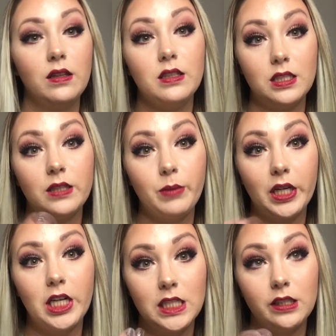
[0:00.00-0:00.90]
Listen to my
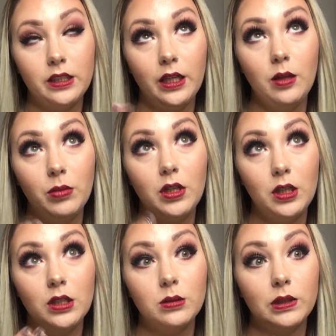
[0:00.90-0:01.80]
crazy
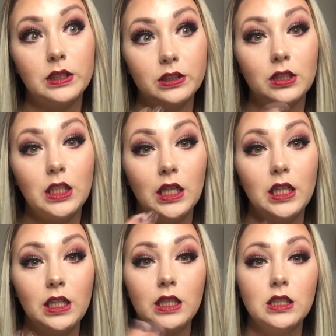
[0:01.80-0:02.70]
neighbors while it
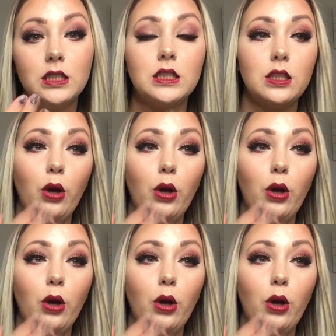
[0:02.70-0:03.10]
dries.